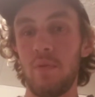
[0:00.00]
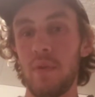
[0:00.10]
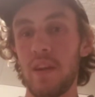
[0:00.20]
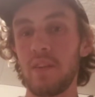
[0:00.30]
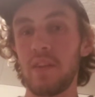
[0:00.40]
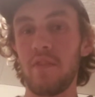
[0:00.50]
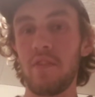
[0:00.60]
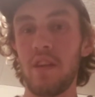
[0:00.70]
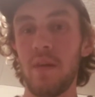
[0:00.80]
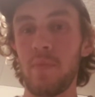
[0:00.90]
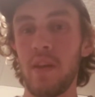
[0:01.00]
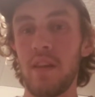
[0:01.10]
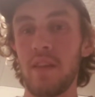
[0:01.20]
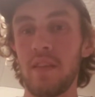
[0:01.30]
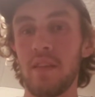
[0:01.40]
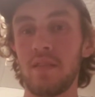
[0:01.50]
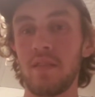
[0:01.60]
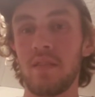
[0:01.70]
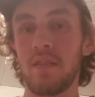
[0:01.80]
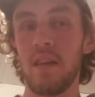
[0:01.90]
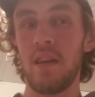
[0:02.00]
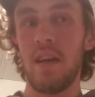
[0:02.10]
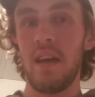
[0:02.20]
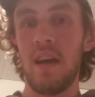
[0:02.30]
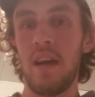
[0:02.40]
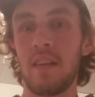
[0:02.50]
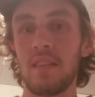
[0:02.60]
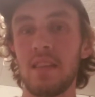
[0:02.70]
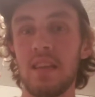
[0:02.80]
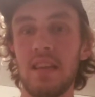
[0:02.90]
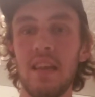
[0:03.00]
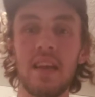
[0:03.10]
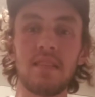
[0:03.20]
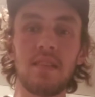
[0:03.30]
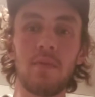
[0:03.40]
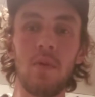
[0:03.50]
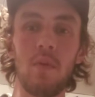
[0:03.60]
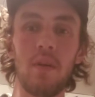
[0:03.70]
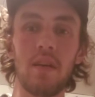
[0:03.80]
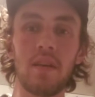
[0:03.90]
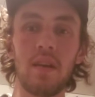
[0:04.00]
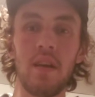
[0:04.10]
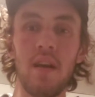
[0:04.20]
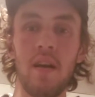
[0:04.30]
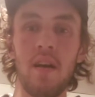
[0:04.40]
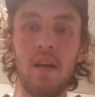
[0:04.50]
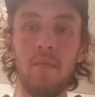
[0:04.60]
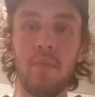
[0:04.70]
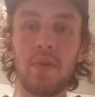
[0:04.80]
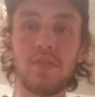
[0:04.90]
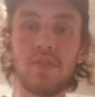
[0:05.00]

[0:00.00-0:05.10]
when I go to give you an update on this, I'm going to say yes, it will work, but